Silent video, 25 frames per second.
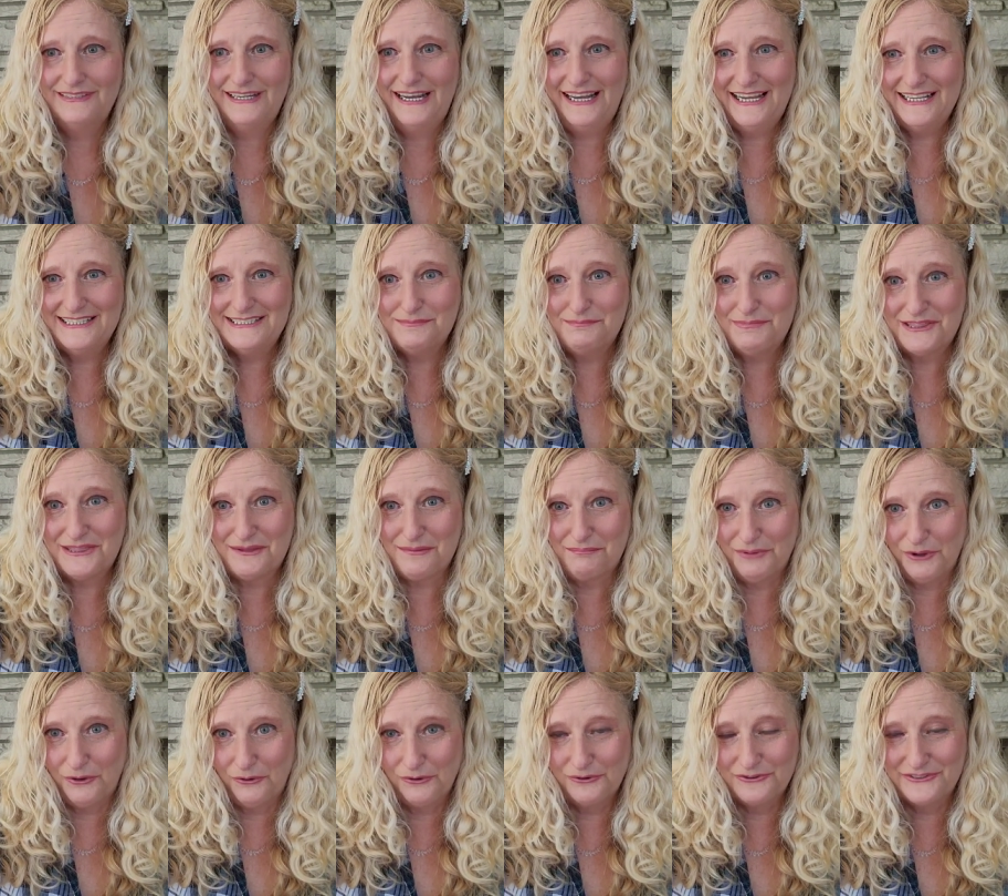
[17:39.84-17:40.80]
I had to put the
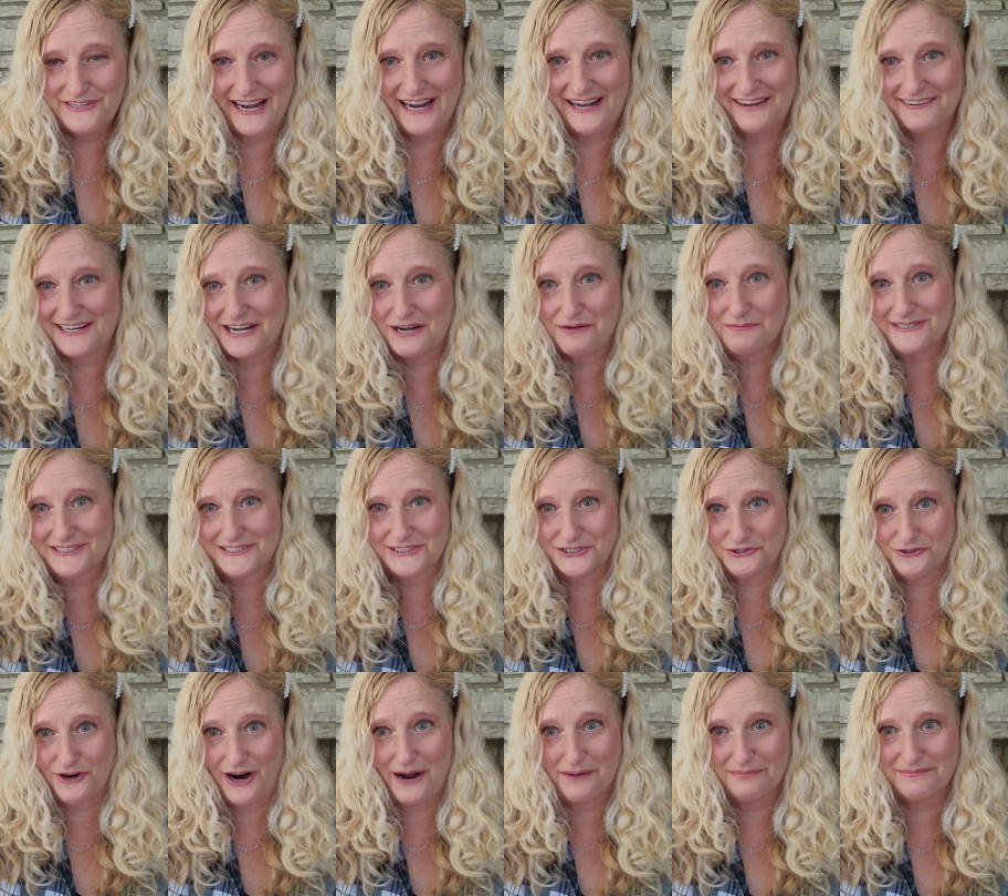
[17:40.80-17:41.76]
bowl down. I almost
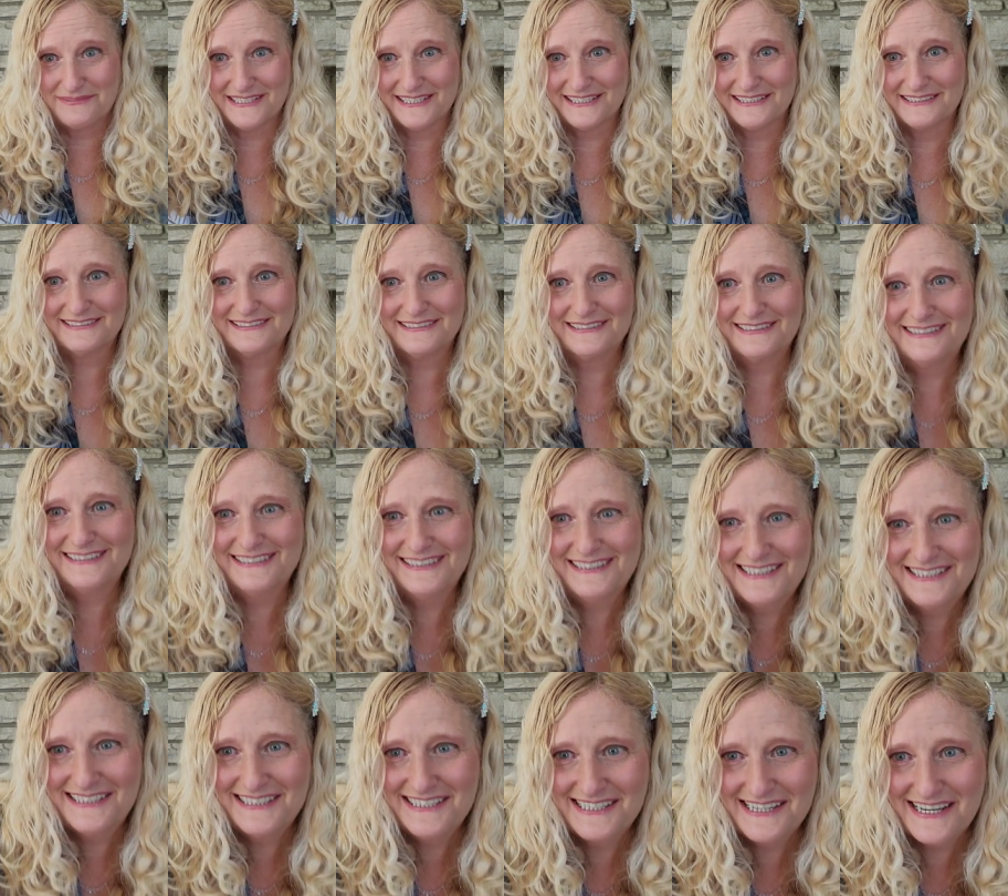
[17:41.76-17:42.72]
dropped it.
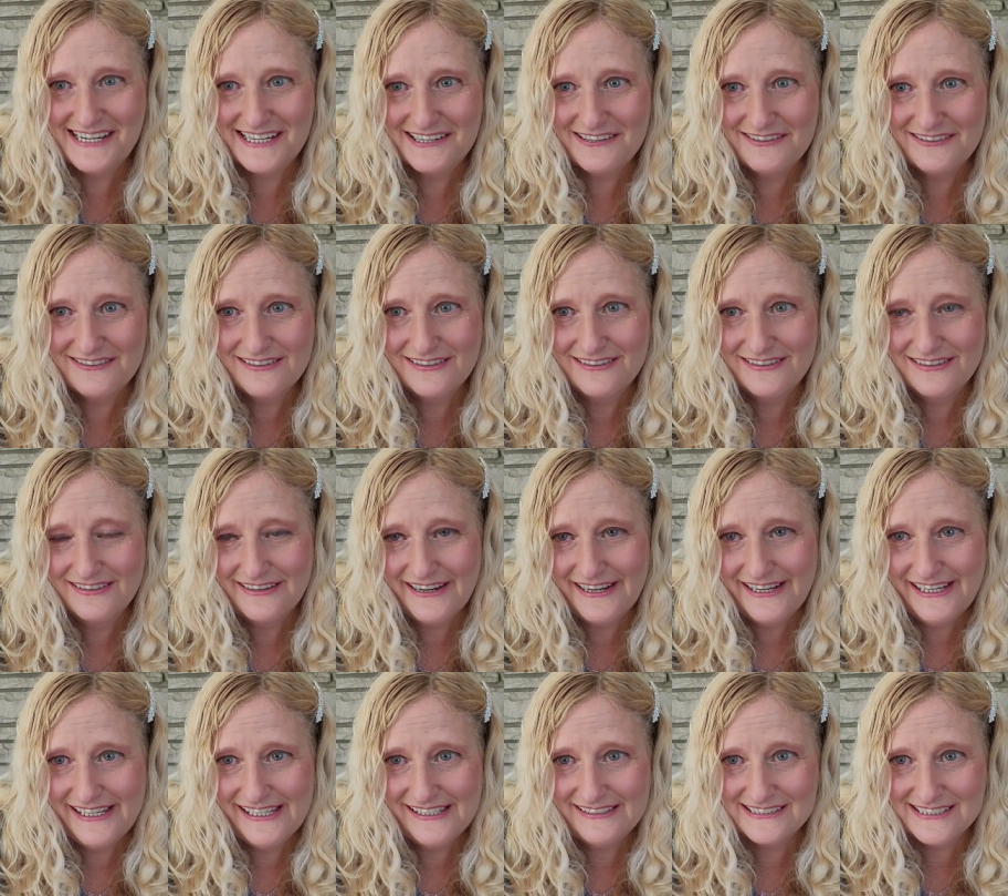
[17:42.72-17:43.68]
Isn't it cute? I
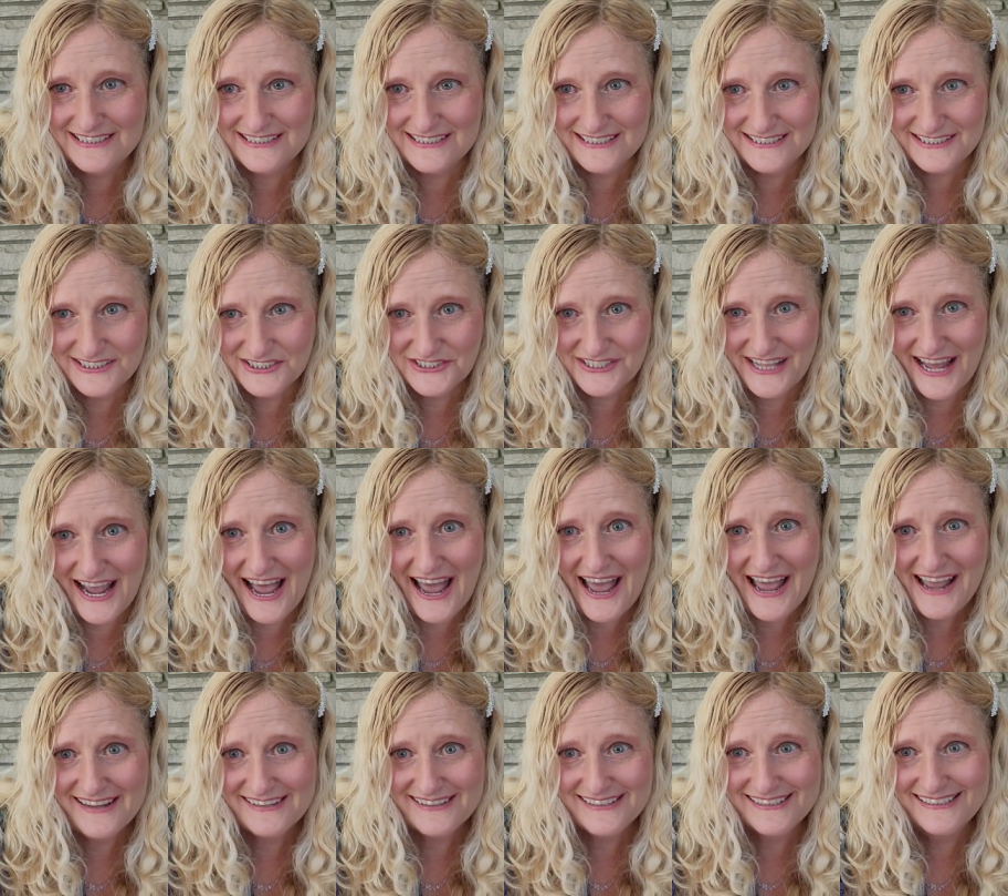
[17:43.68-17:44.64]
hand stitched that.
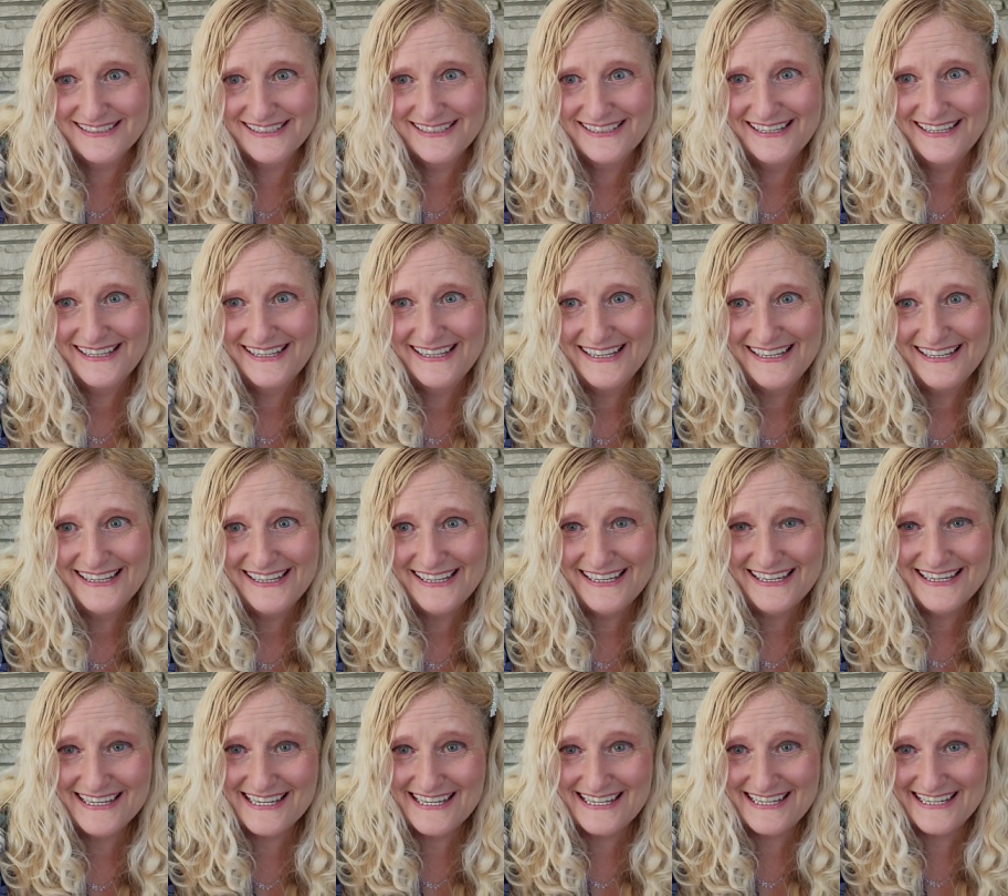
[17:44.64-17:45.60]
Isn't
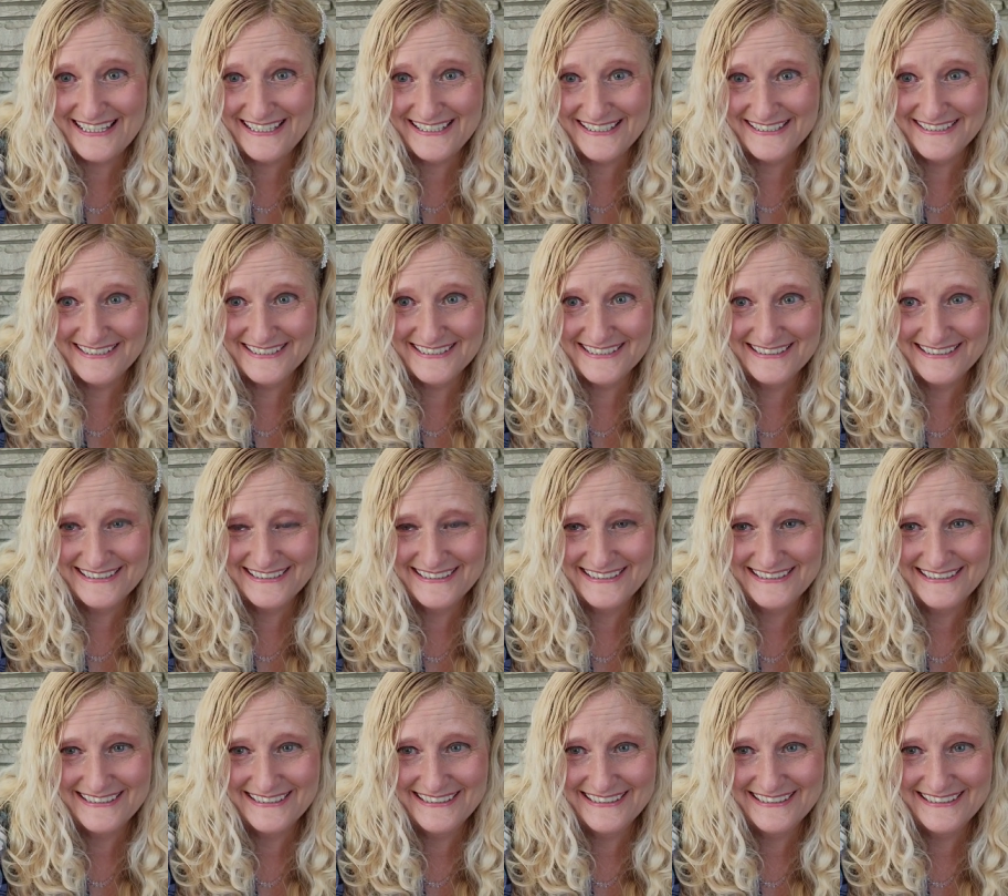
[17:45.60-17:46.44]
it cute?